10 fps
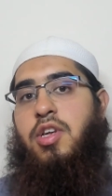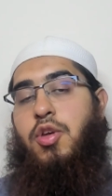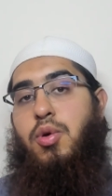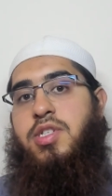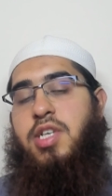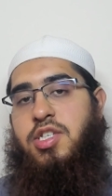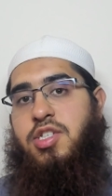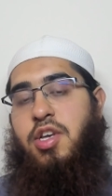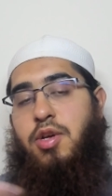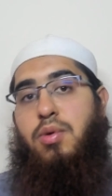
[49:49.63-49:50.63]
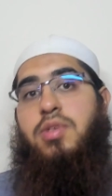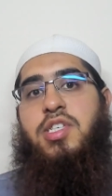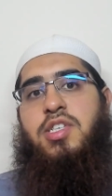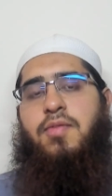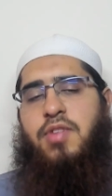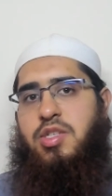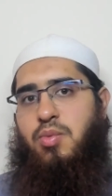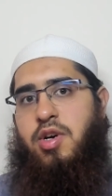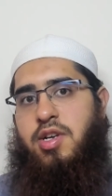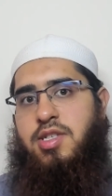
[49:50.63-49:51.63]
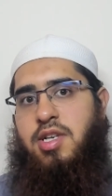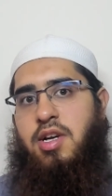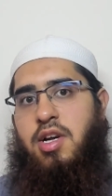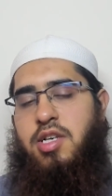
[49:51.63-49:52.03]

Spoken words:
usage, the usage of these words.